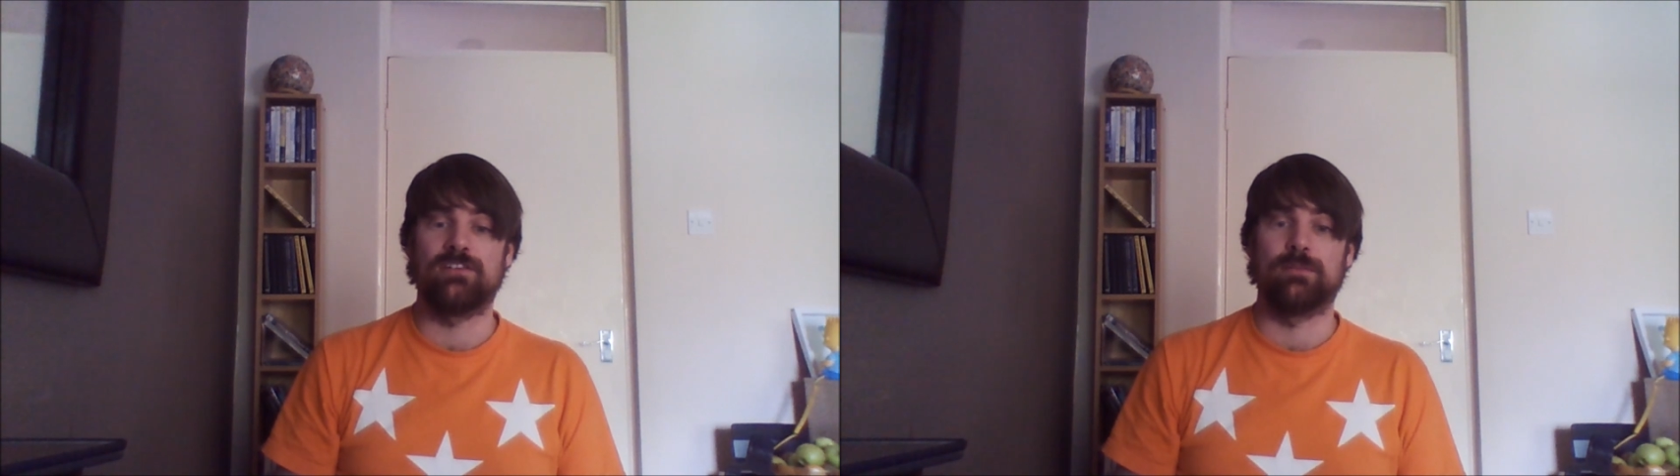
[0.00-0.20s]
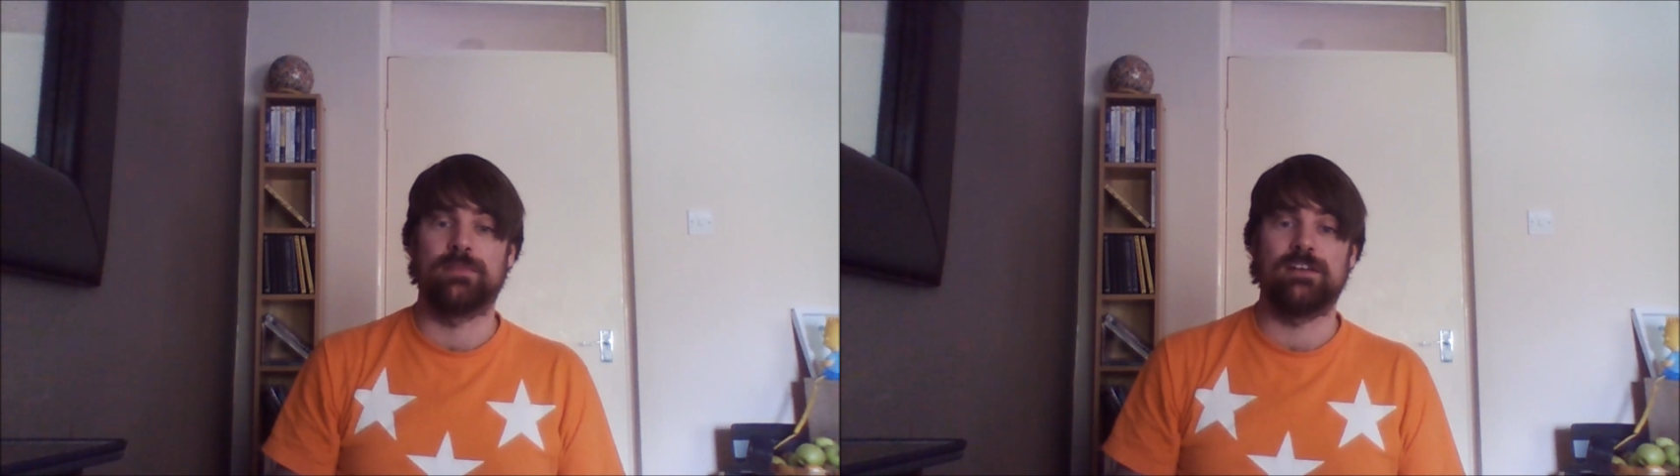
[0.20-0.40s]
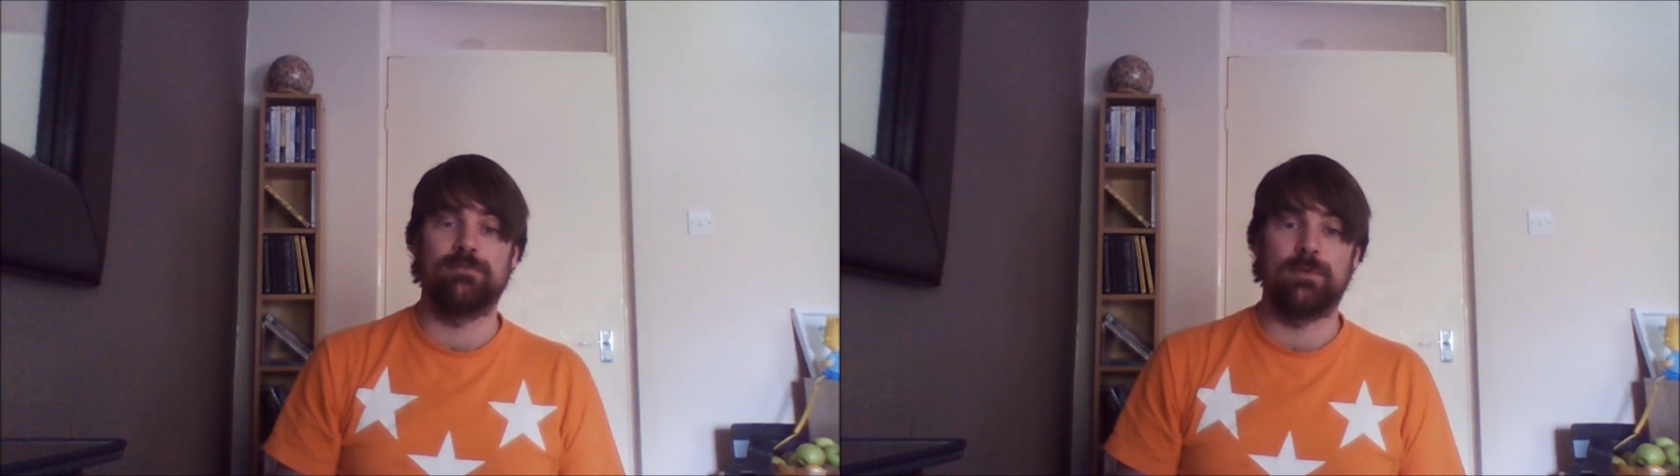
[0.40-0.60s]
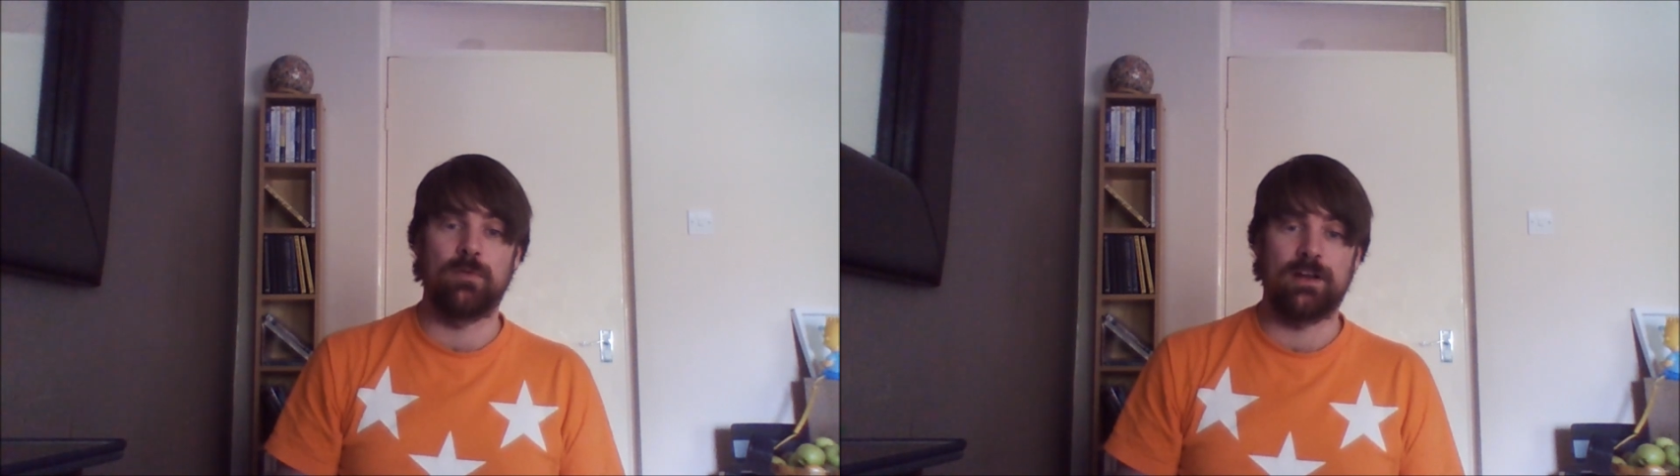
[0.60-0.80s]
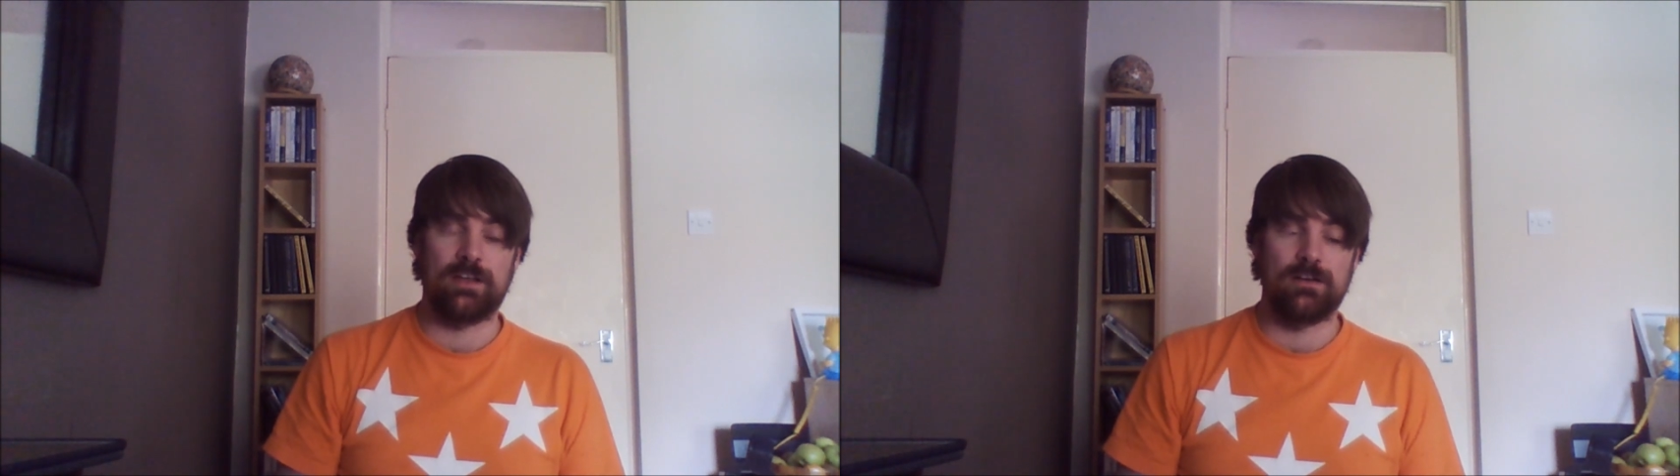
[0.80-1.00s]
job that you've been
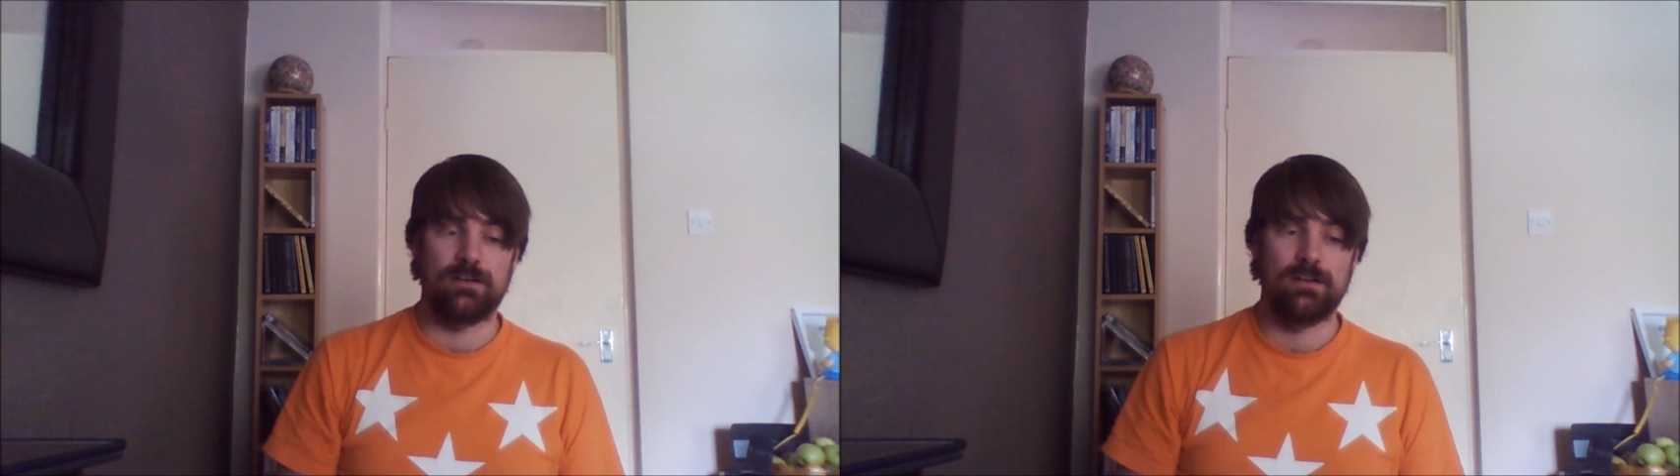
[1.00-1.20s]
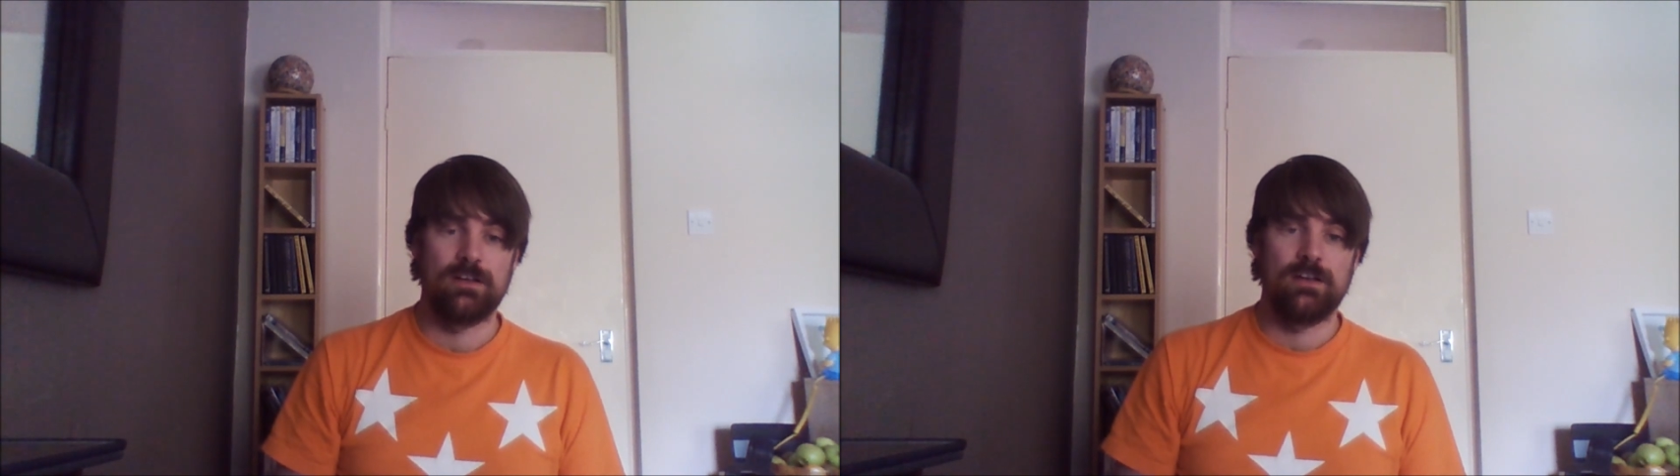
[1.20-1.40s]
working on.